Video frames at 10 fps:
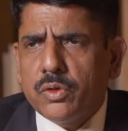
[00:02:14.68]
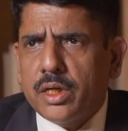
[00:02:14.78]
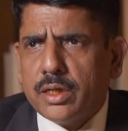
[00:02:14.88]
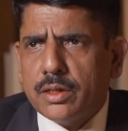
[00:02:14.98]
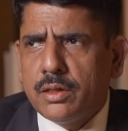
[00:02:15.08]

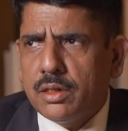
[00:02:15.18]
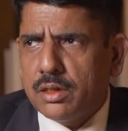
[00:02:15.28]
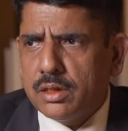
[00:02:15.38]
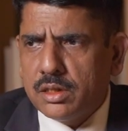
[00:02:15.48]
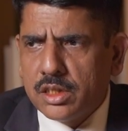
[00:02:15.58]
where
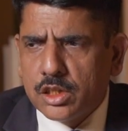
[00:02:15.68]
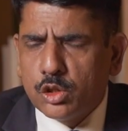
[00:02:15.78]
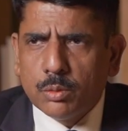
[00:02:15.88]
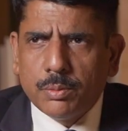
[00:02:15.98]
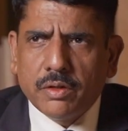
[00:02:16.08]

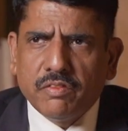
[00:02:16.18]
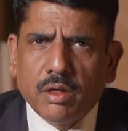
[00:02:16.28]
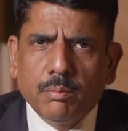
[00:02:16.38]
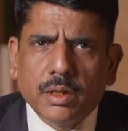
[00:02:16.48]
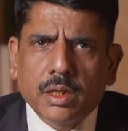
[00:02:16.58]
ccub
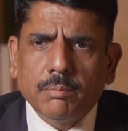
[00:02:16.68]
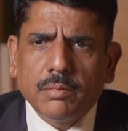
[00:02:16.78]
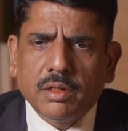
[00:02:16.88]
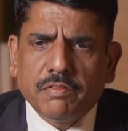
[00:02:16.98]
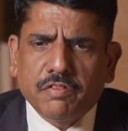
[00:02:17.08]
will
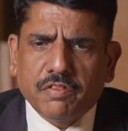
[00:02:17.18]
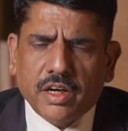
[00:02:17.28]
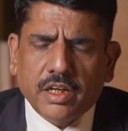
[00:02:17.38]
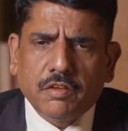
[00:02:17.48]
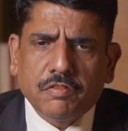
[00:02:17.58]
become the front